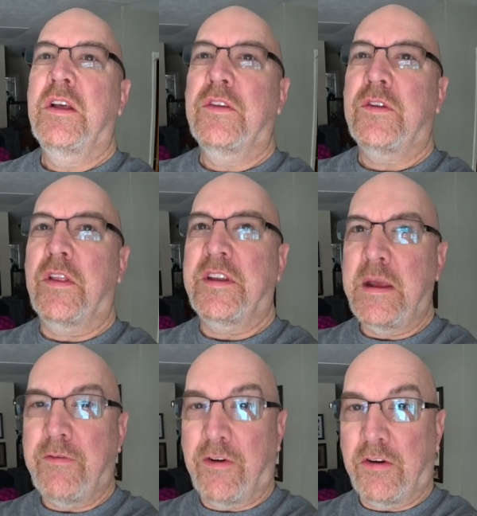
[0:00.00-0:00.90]
So the
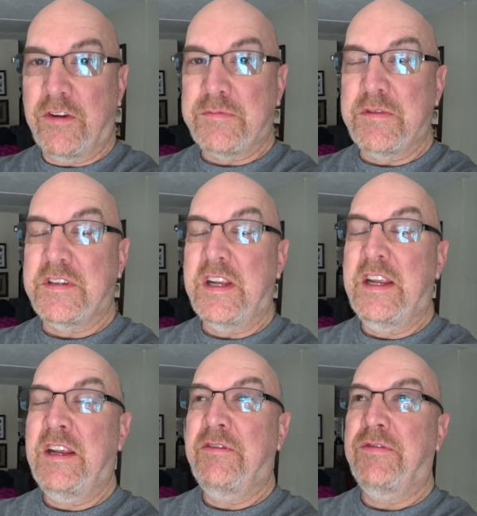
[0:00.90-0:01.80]
day before Christmas
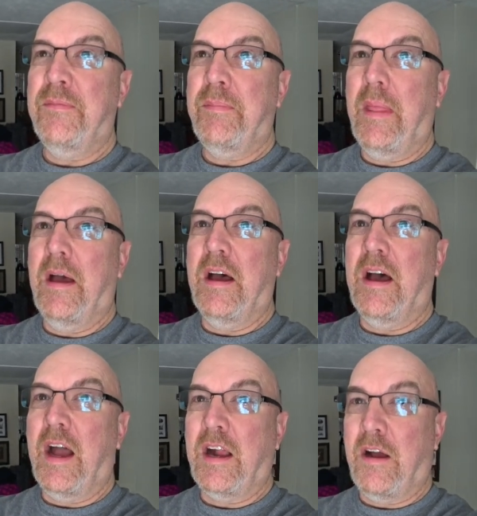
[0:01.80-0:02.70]
Eve,
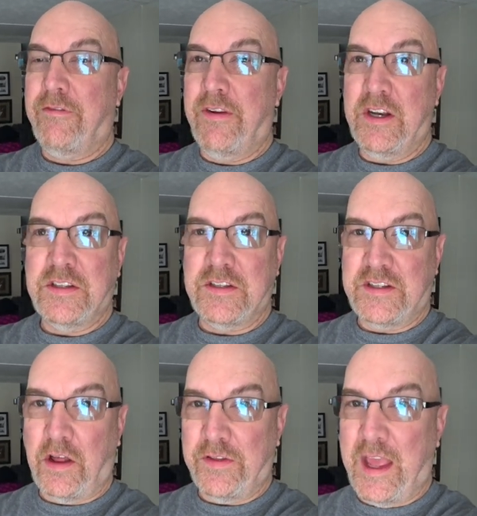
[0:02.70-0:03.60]
I got finished the
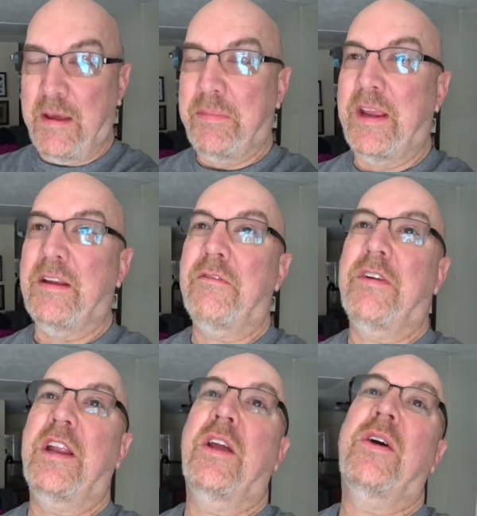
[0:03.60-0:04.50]
stealth camping
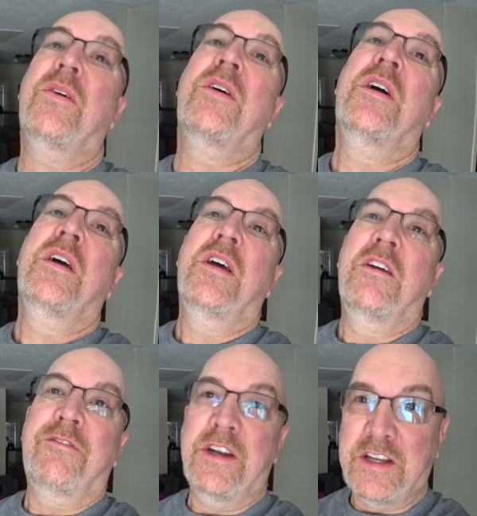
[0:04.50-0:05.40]
video,
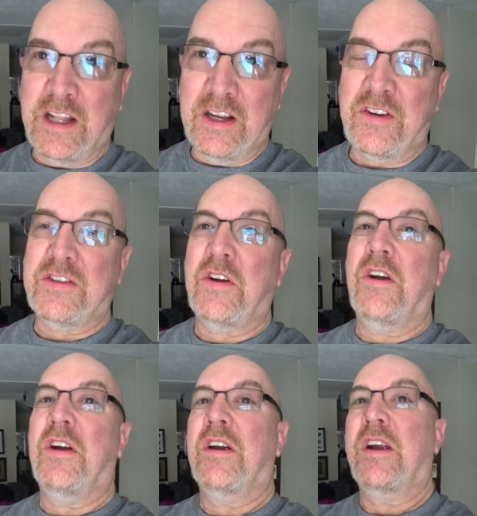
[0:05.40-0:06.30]
finished at the liquor
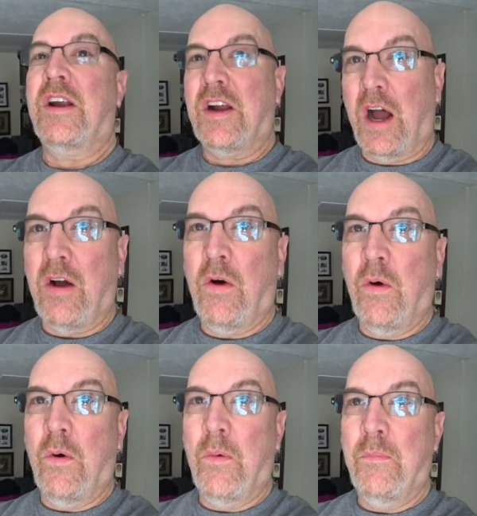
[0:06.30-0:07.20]
store, got
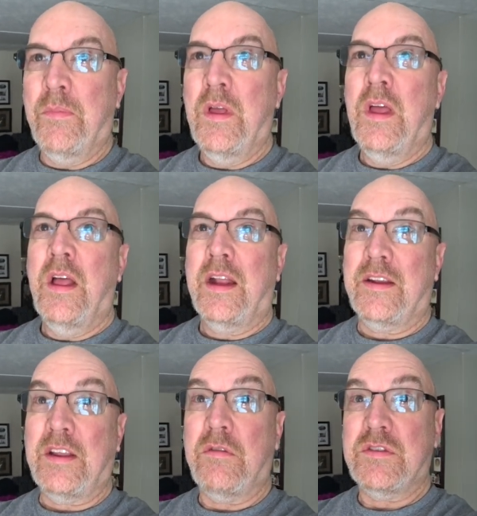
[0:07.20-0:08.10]
home,
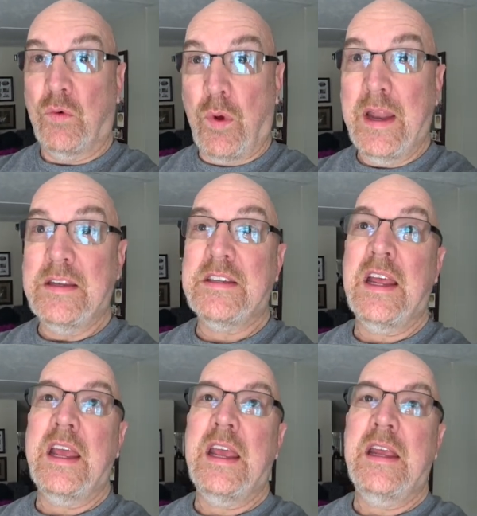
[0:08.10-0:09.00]
guess that was the
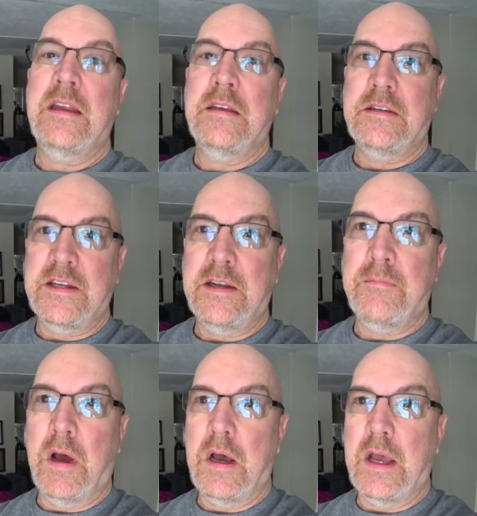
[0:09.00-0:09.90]
Wednesday, did
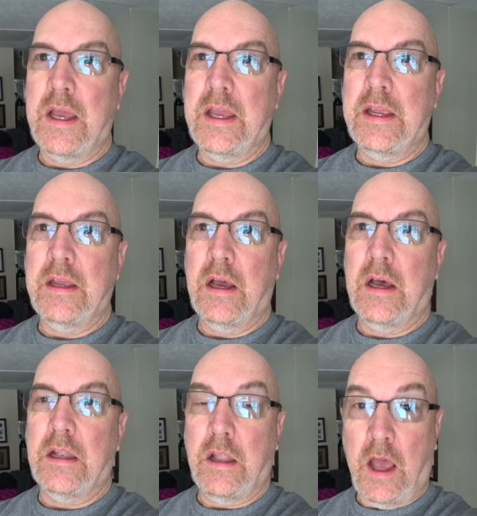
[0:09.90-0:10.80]
my
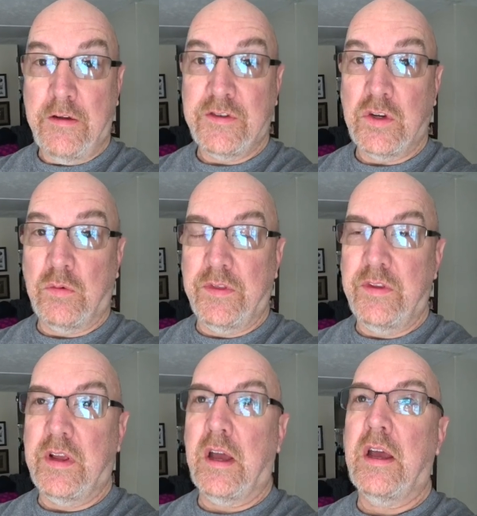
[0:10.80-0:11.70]
live show with
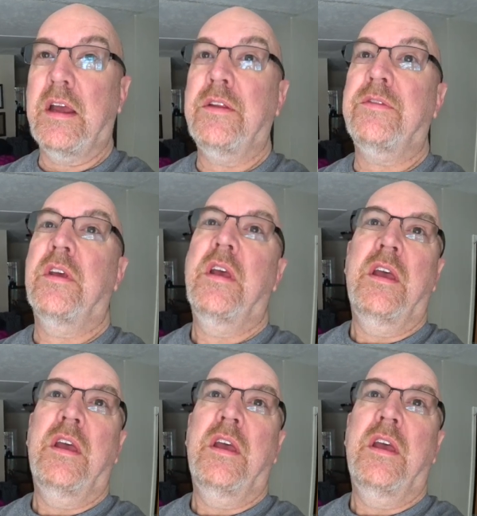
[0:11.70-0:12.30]
you guys.